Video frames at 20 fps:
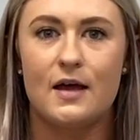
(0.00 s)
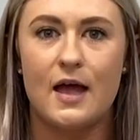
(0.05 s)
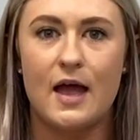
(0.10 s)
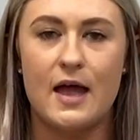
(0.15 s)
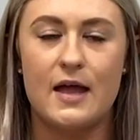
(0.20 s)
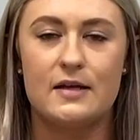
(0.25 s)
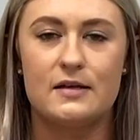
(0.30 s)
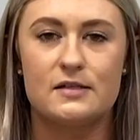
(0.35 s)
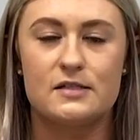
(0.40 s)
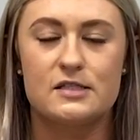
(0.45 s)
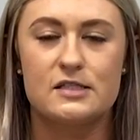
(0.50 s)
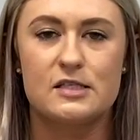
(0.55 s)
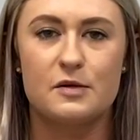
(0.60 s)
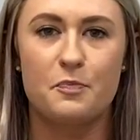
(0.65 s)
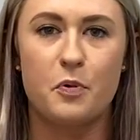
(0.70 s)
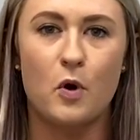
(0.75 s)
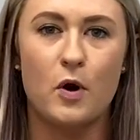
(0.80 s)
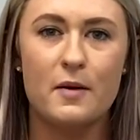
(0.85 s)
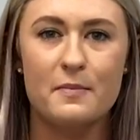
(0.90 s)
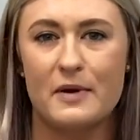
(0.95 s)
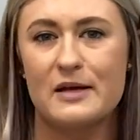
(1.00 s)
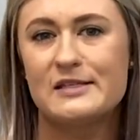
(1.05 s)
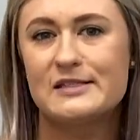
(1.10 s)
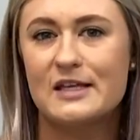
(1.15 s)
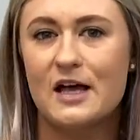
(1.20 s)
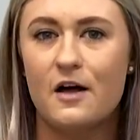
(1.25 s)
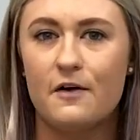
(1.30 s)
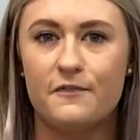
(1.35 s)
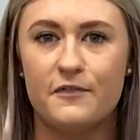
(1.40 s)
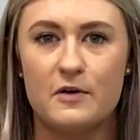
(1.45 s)
and support
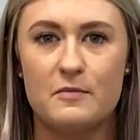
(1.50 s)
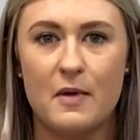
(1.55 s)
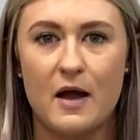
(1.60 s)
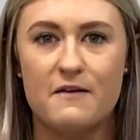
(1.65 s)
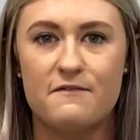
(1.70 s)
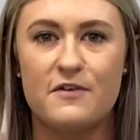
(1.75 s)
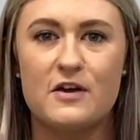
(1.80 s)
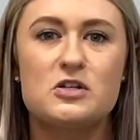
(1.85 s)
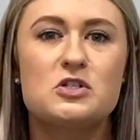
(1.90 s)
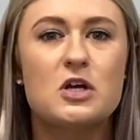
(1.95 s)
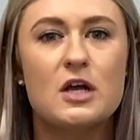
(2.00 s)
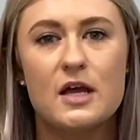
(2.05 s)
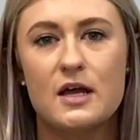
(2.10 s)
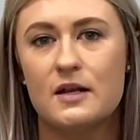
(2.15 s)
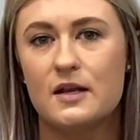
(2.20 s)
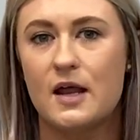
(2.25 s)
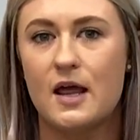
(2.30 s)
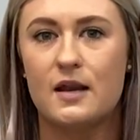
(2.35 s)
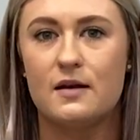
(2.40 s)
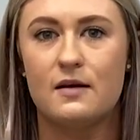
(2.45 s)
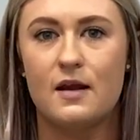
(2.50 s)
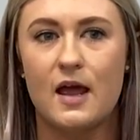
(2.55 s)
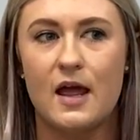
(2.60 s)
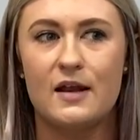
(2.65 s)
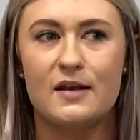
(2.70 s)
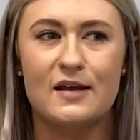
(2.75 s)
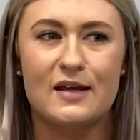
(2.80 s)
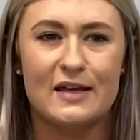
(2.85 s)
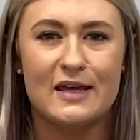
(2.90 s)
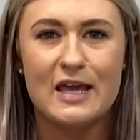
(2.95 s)
myself and my vision, and
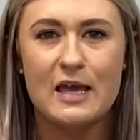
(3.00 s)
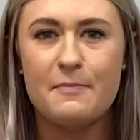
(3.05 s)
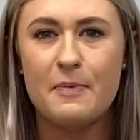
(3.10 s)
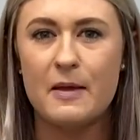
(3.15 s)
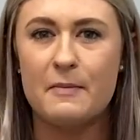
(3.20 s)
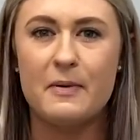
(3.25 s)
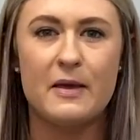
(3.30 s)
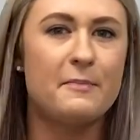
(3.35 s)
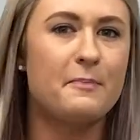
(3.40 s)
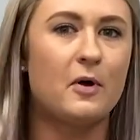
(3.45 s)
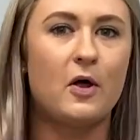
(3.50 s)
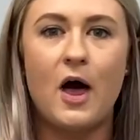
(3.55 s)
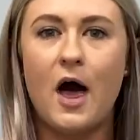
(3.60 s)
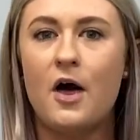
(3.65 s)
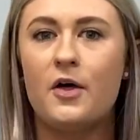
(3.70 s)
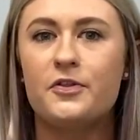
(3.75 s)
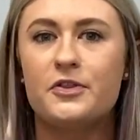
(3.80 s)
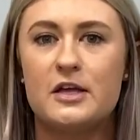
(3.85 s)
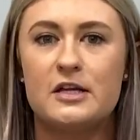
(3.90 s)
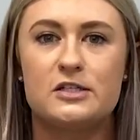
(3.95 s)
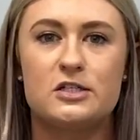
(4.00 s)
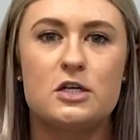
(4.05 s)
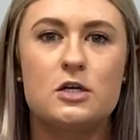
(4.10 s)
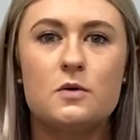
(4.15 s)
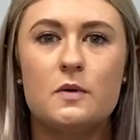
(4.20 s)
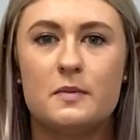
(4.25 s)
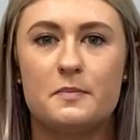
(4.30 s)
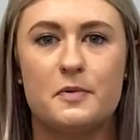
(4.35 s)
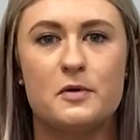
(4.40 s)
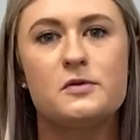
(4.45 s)
in keeping people healthy
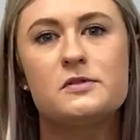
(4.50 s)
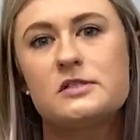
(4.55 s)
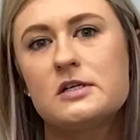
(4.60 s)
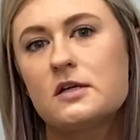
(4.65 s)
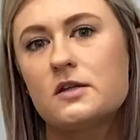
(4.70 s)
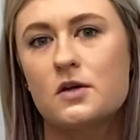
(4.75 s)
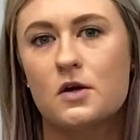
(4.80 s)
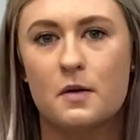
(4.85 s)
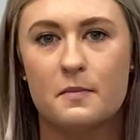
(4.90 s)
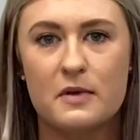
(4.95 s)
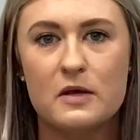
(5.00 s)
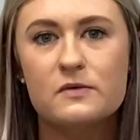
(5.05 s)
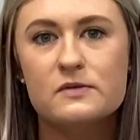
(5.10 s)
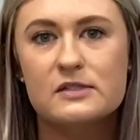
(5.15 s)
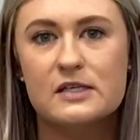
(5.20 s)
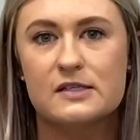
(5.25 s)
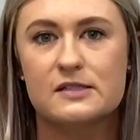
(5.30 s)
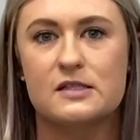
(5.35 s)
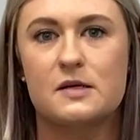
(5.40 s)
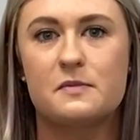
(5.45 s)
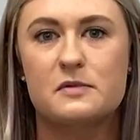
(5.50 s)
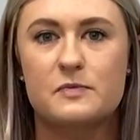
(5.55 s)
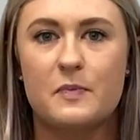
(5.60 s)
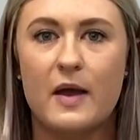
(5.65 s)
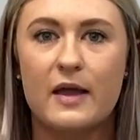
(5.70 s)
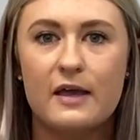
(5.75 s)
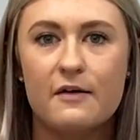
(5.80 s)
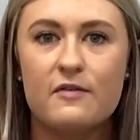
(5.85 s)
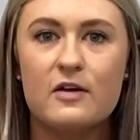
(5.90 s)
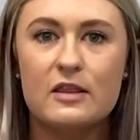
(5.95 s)
too and boosting their immune systems
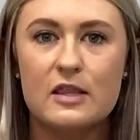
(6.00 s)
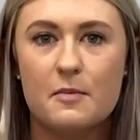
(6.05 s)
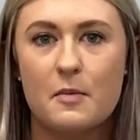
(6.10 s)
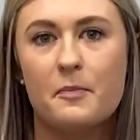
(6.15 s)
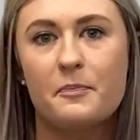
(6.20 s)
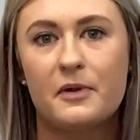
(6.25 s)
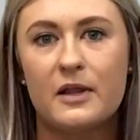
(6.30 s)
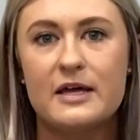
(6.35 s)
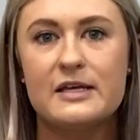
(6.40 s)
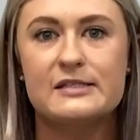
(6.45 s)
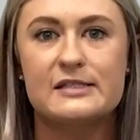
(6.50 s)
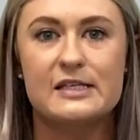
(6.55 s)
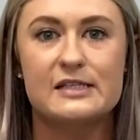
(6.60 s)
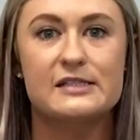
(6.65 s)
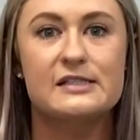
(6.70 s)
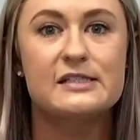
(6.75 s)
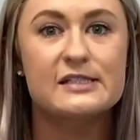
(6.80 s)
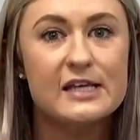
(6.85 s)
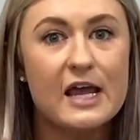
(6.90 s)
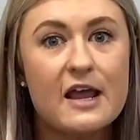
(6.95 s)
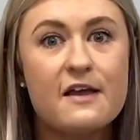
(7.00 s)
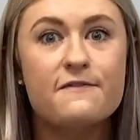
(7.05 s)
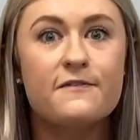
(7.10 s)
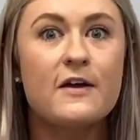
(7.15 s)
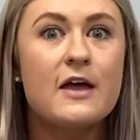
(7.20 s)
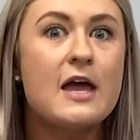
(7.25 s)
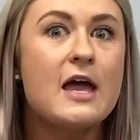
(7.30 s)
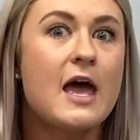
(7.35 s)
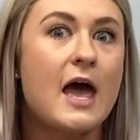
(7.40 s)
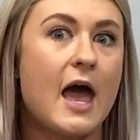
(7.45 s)
by giving them a place that's
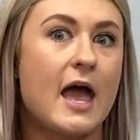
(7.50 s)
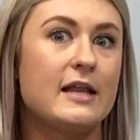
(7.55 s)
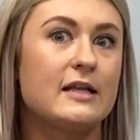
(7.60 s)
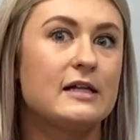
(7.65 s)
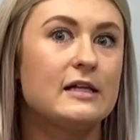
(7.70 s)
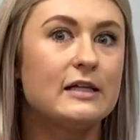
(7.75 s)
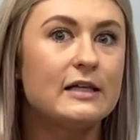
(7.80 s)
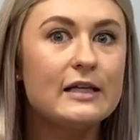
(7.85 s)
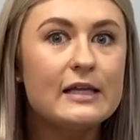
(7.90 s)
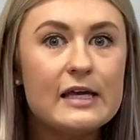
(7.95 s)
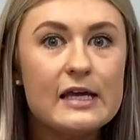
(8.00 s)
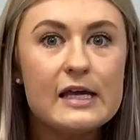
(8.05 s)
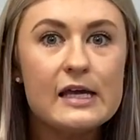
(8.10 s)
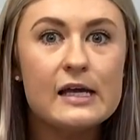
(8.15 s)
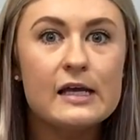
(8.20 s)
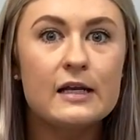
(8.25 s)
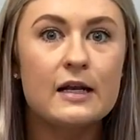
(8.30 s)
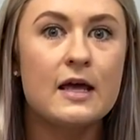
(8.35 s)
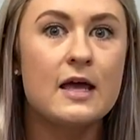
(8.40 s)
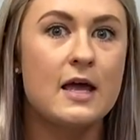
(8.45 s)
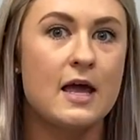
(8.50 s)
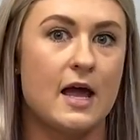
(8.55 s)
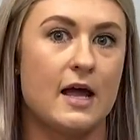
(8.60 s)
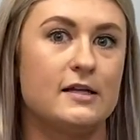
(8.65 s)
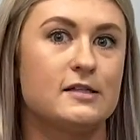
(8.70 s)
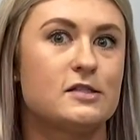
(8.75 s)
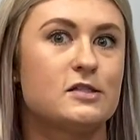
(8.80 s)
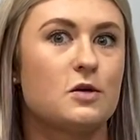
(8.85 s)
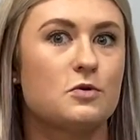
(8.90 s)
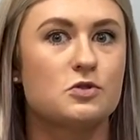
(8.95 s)
safe and clean
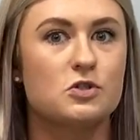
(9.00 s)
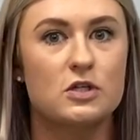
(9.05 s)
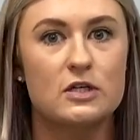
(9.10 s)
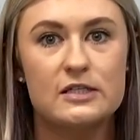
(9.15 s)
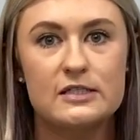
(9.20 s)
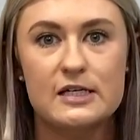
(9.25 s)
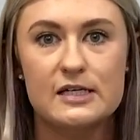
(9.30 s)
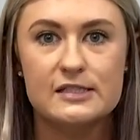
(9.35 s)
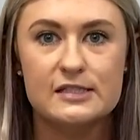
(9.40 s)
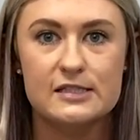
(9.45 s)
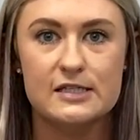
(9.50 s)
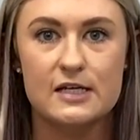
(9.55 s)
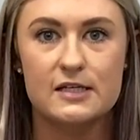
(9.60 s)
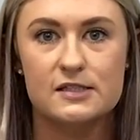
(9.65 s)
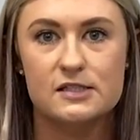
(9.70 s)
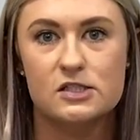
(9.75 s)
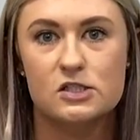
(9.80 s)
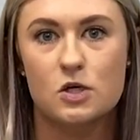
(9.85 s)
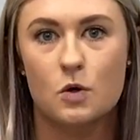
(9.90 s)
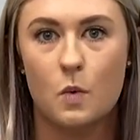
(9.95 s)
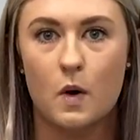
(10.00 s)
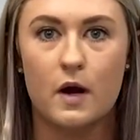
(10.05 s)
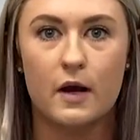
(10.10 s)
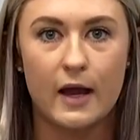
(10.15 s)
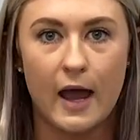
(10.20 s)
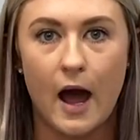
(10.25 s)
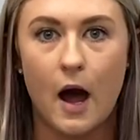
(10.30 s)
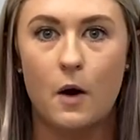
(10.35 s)
and socially distanced to work